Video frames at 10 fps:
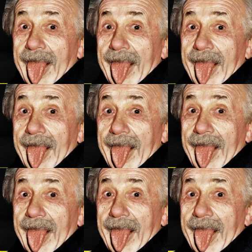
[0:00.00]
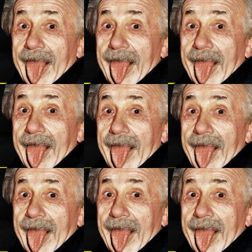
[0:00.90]

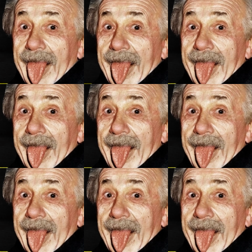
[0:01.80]
Nobody speaks.